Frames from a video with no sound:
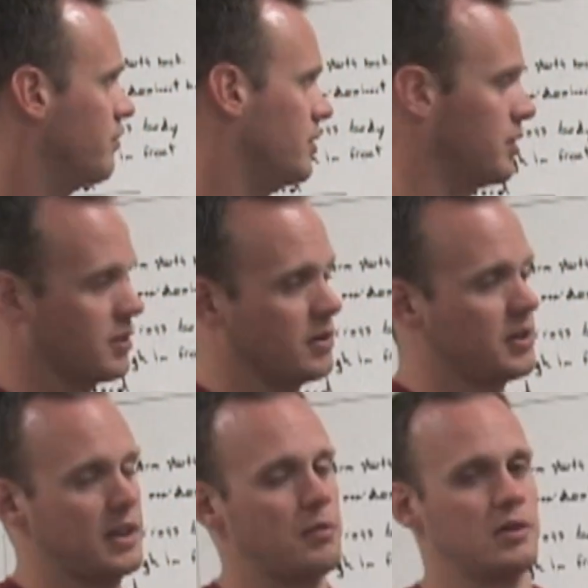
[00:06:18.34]
You can look
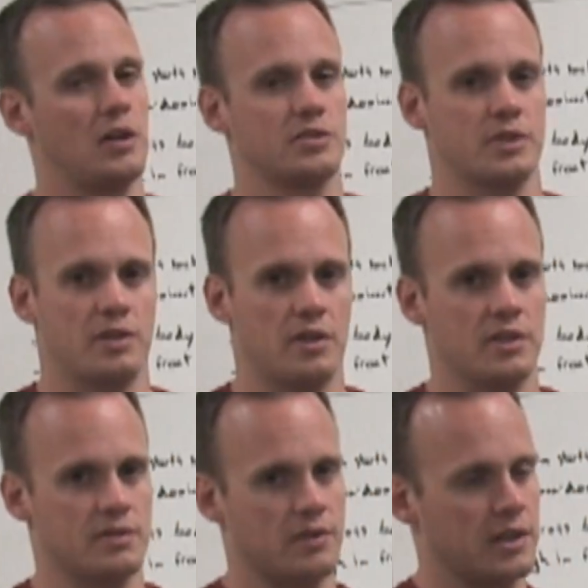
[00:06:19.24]
at that with luxury
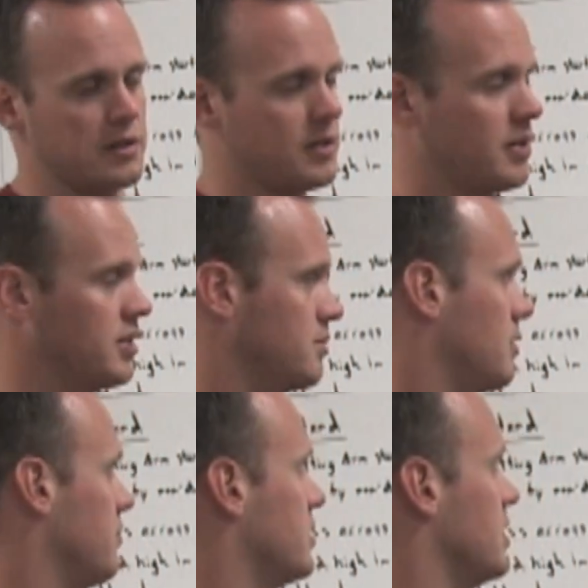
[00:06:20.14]
cars and regular cars, or
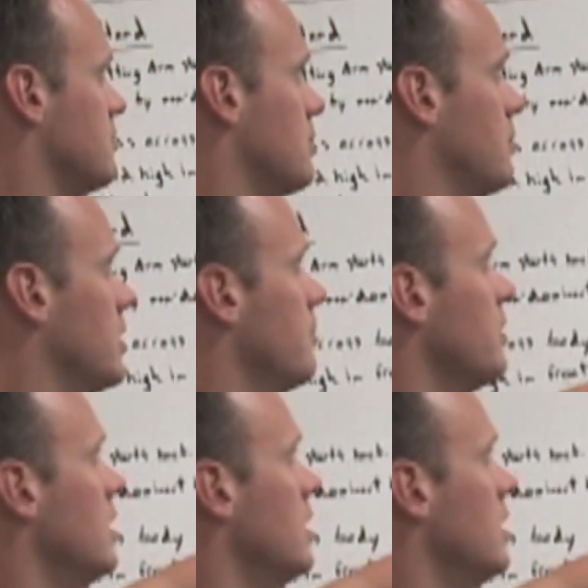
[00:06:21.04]
whatever the case may be.